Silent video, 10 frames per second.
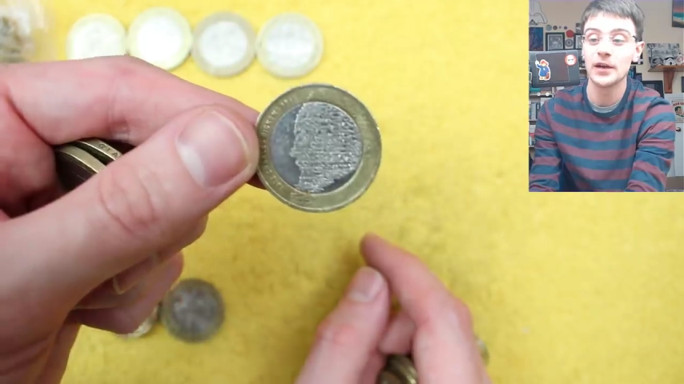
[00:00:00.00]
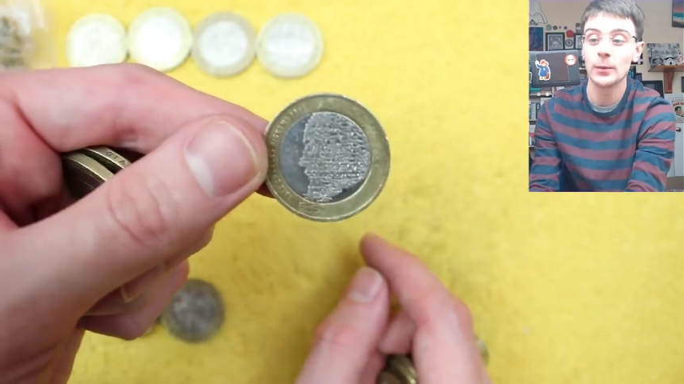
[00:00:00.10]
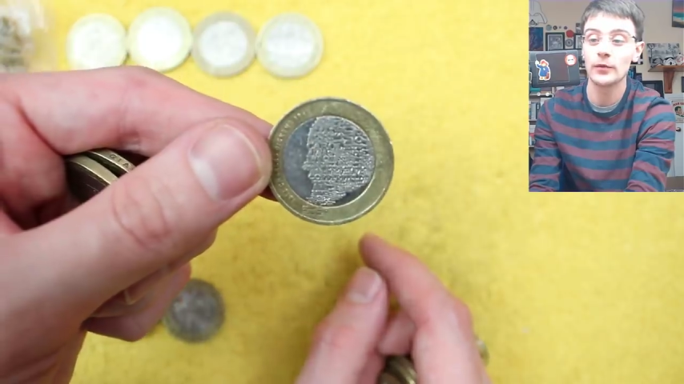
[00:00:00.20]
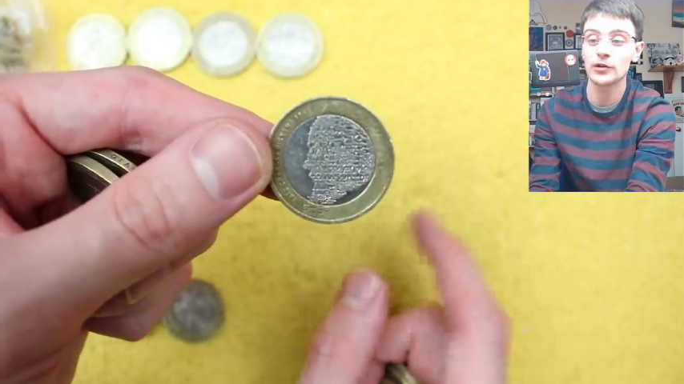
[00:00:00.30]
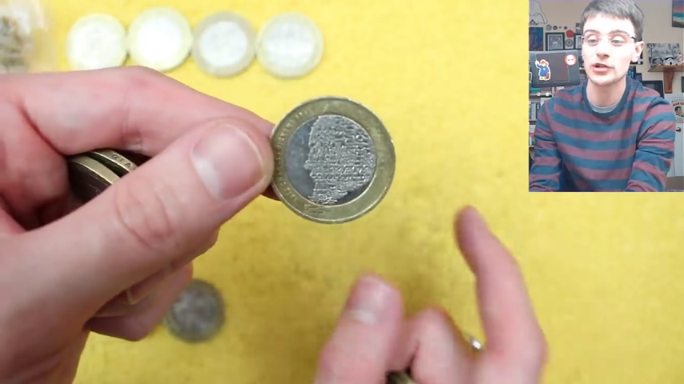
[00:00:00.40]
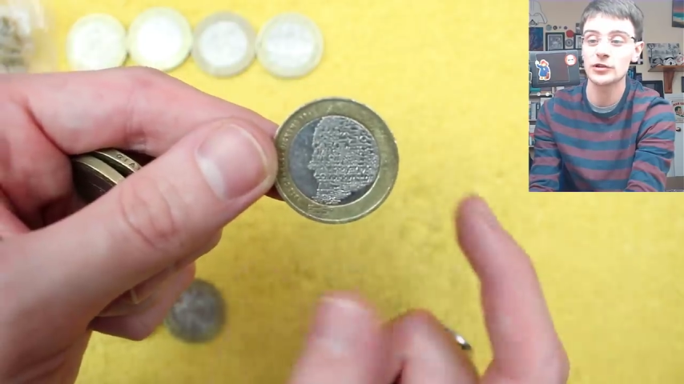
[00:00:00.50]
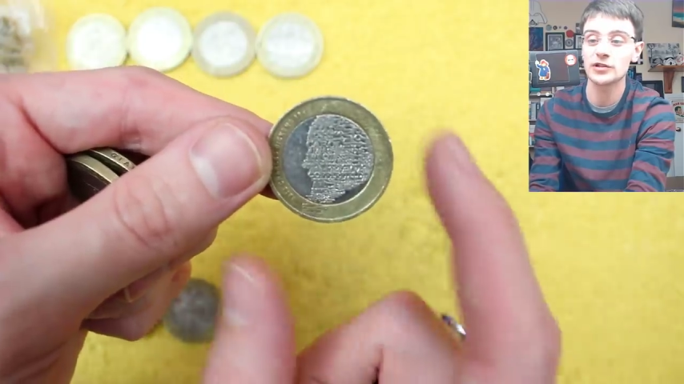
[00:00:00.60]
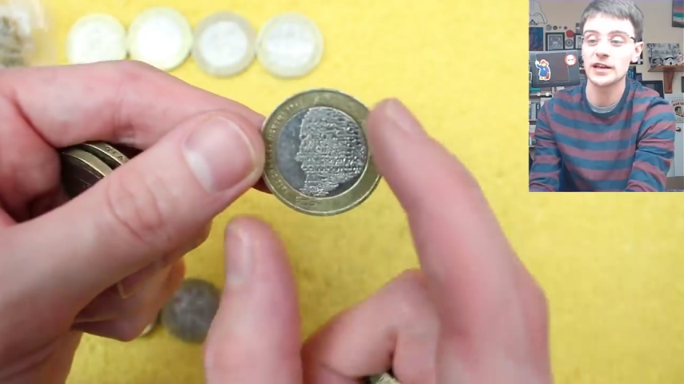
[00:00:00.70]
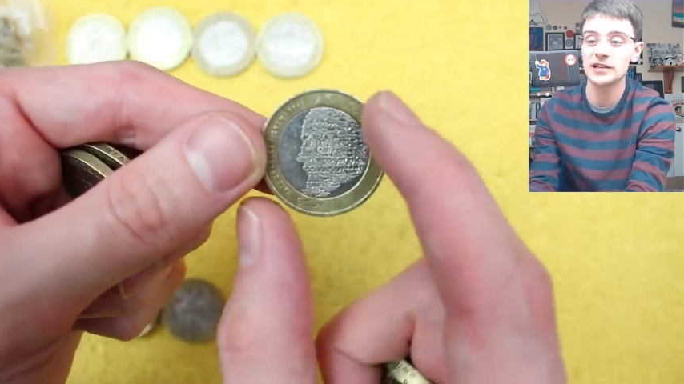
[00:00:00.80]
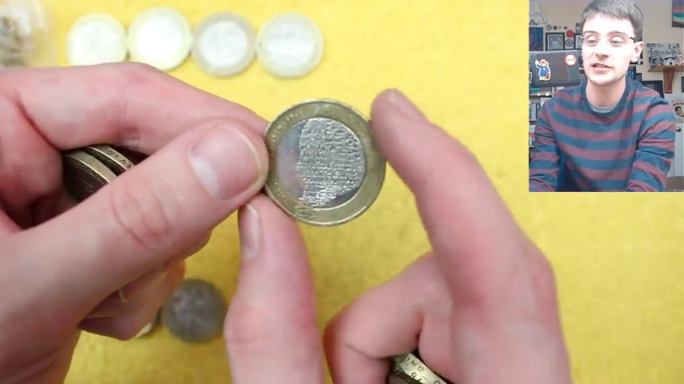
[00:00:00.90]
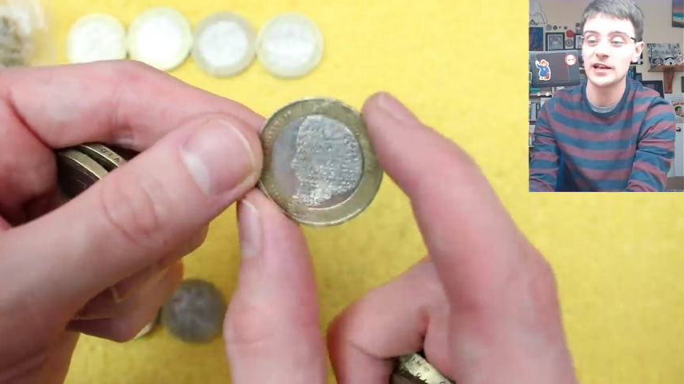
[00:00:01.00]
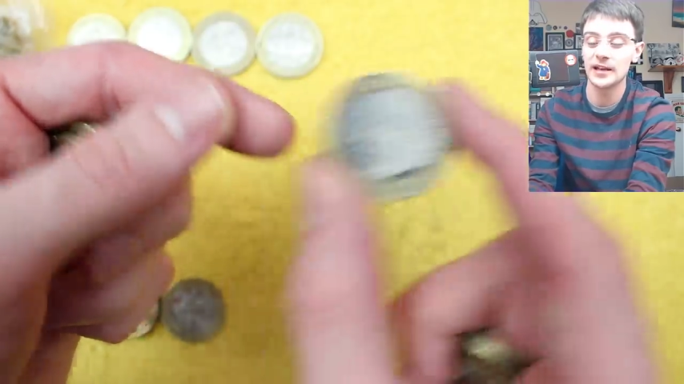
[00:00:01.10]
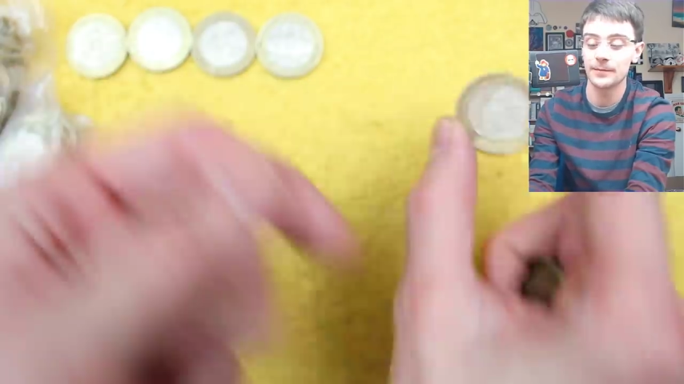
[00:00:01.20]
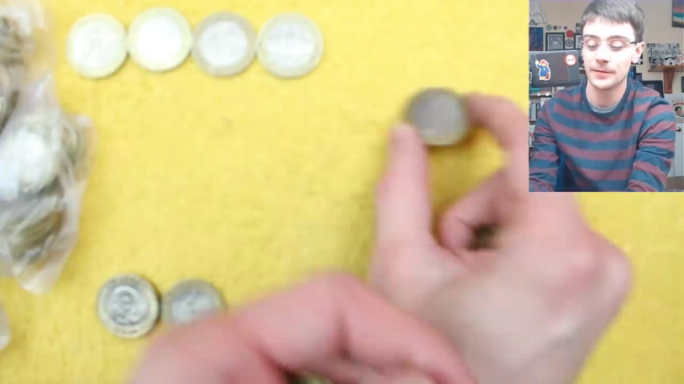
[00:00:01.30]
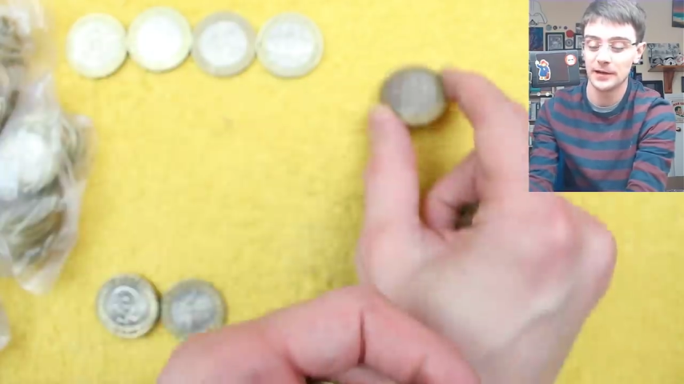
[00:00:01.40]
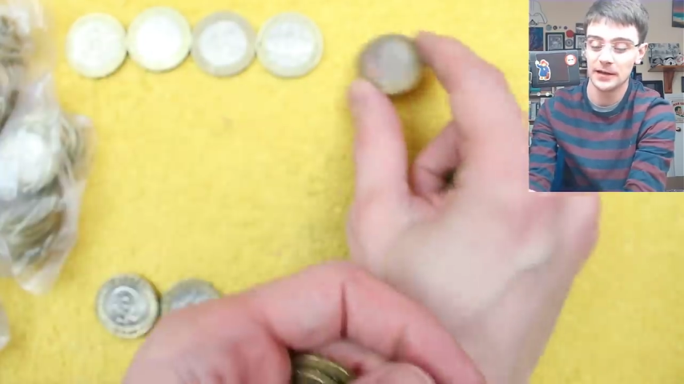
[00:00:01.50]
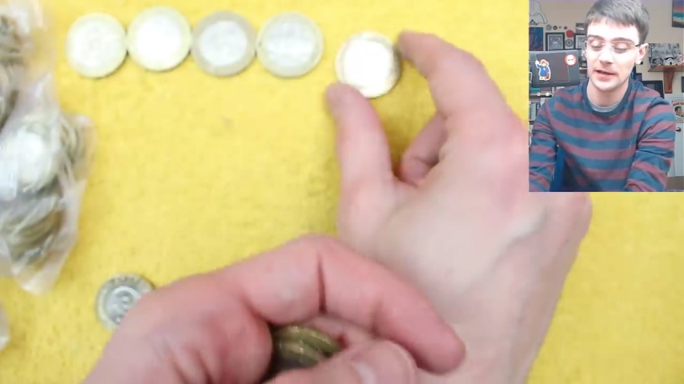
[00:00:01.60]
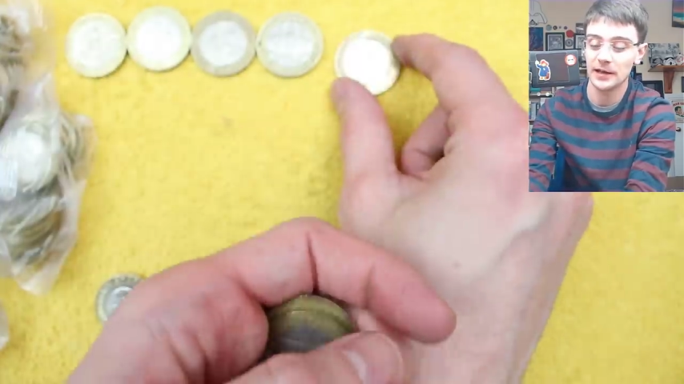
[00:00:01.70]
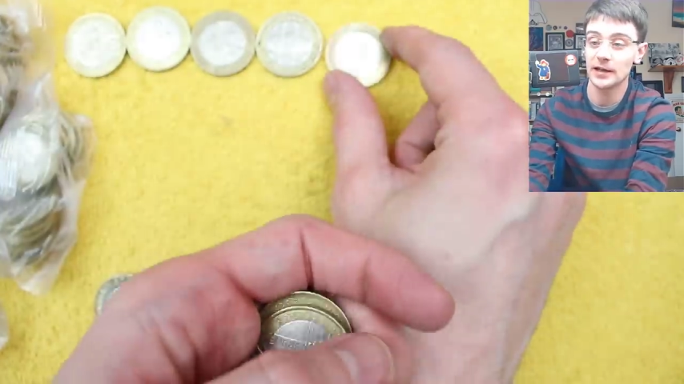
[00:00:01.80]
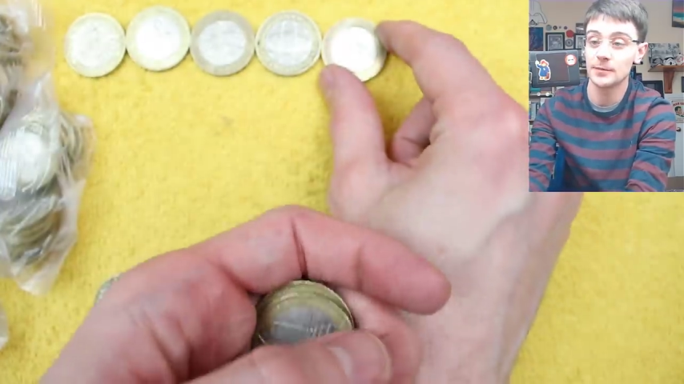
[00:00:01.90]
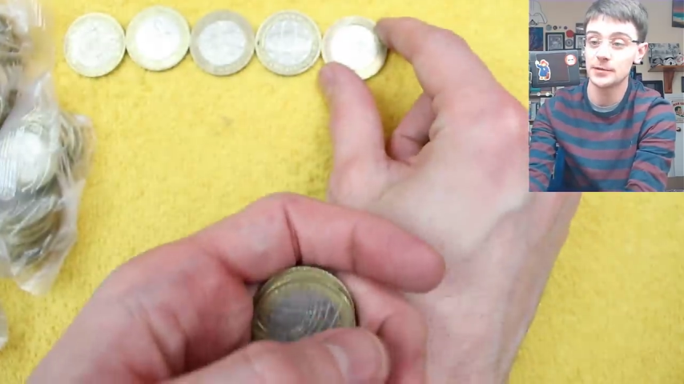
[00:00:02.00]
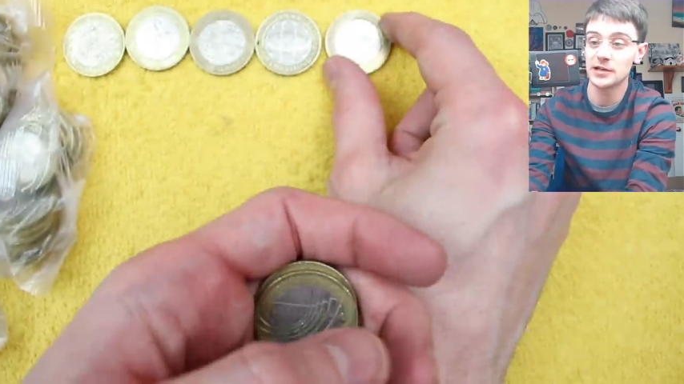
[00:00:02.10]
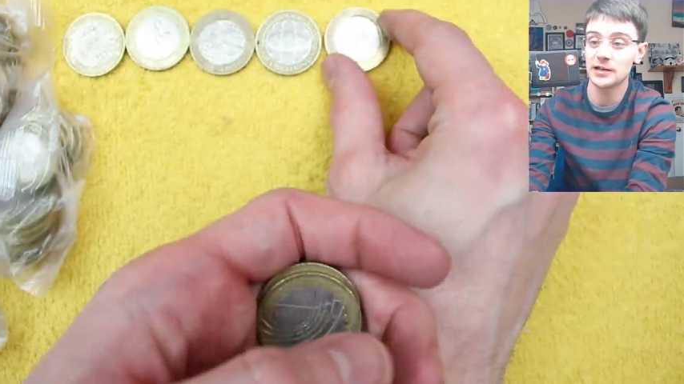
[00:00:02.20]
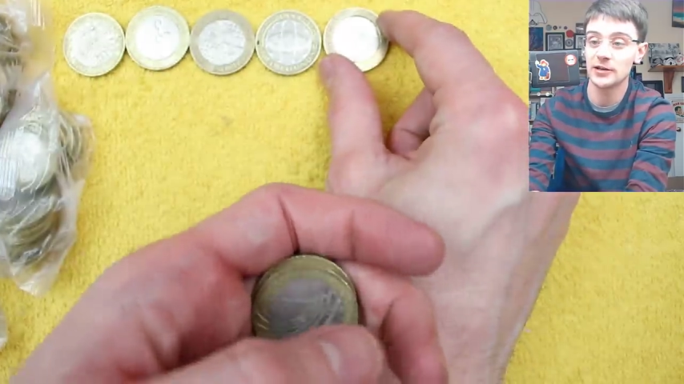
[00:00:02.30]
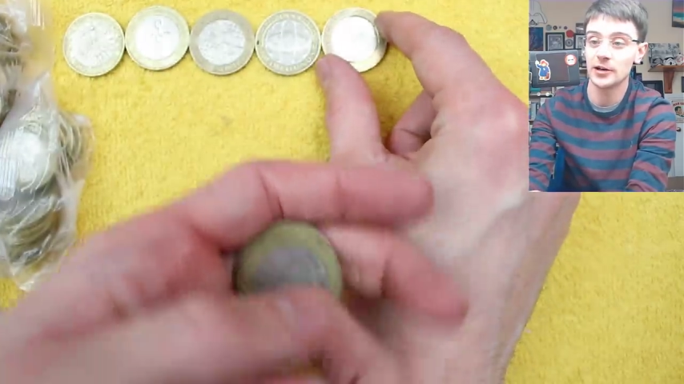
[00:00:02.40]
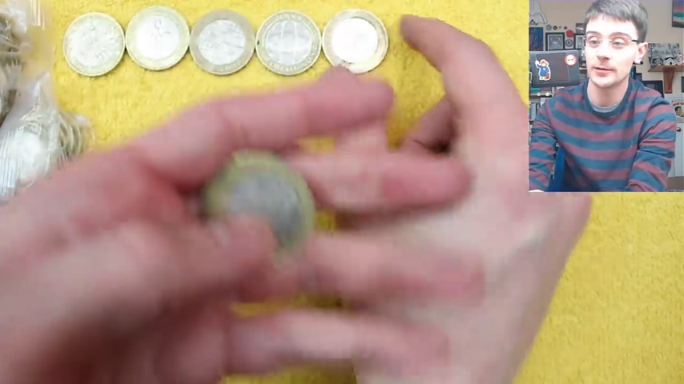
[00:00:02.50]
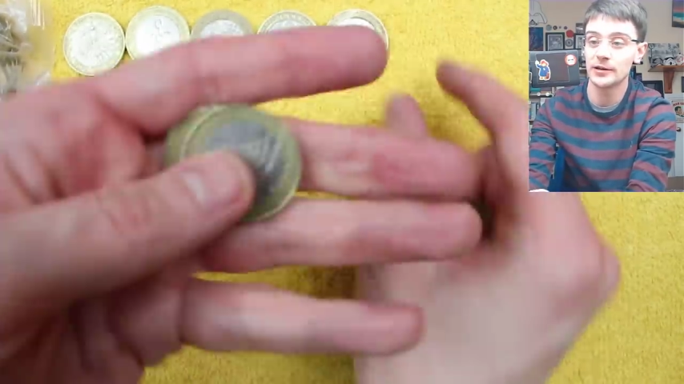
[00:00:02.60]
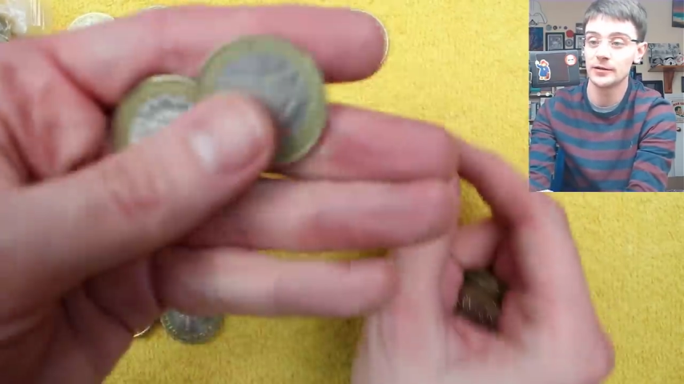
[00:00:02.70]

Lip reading: We've got Charles Dickens there, again, particularly common.